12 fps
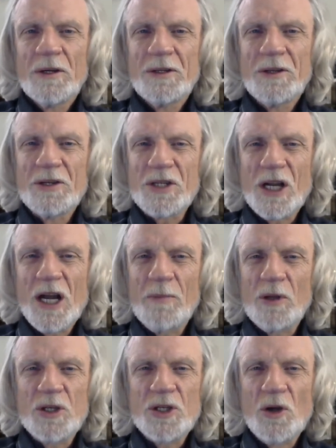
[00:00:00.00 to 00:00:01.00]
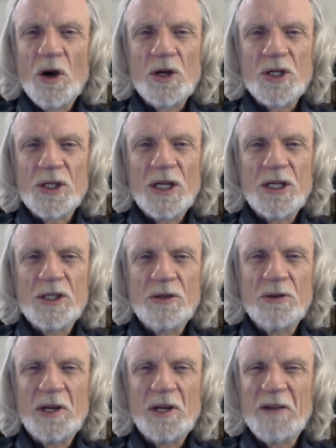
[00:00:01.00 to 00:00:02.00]
there's a couple of songs that they
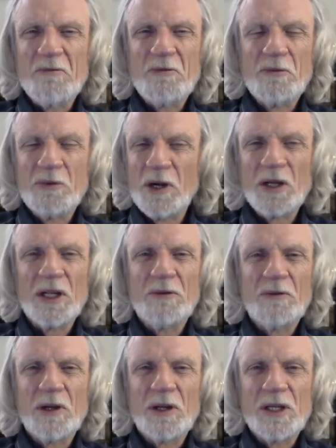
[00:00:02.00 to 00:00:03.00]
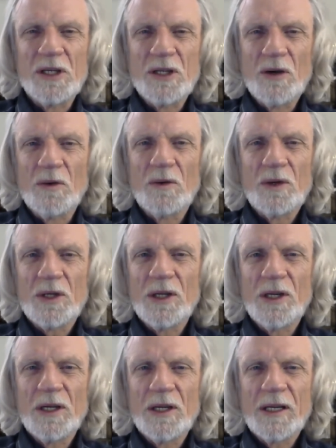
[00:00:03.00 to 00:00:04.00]
do that I really, really don't
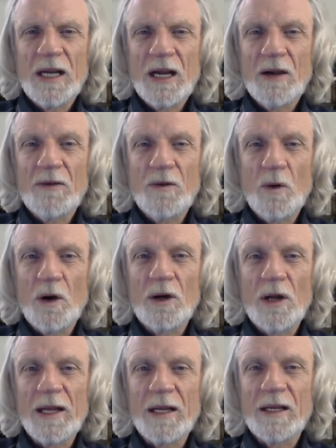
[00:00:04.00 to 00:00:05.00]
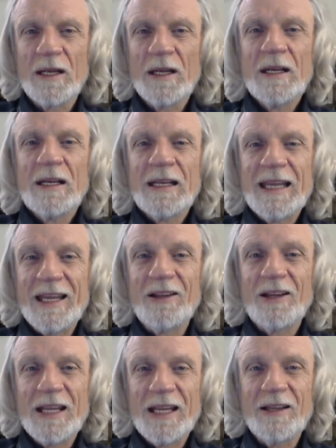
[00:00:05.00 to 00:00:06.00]
uh, care for, like
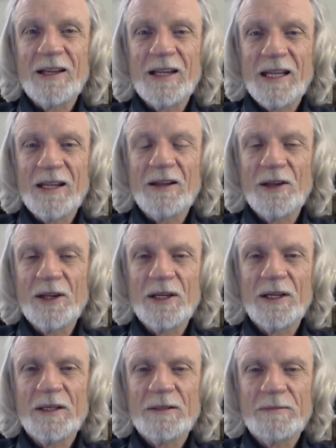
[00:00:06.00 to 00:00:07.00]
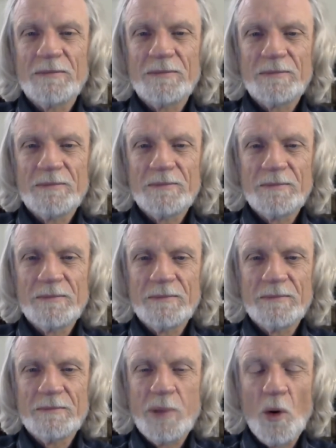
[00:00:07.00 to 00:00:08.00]
"Kill, Kill, Kill the
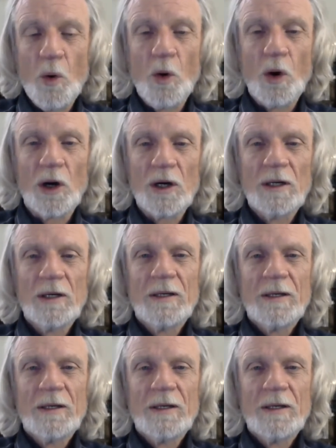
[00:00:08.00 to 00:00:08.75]
Poor."